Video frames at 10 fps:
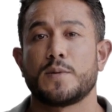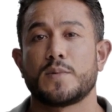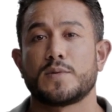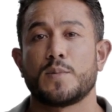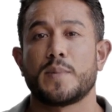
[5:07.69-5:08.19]

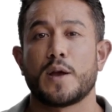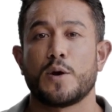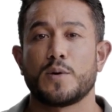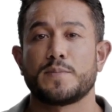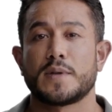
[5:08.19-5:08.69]
with
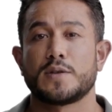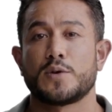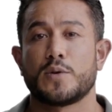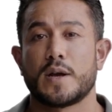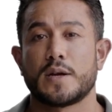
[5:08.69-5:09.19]
Romero and
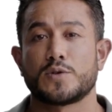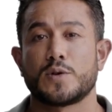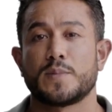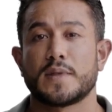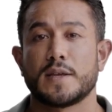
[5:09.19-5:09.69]
Ventura
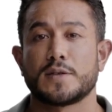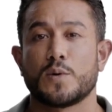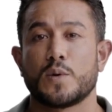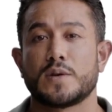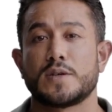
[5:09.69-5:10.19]
attributing its
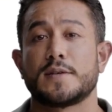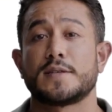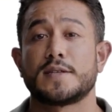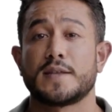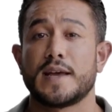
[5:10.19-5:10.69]

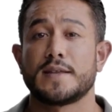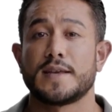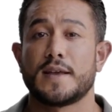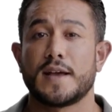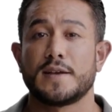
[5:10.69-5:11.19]
origins to
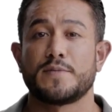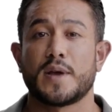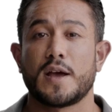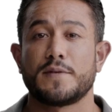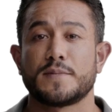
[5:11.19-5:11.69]

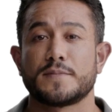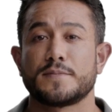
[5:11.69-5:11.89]
1995.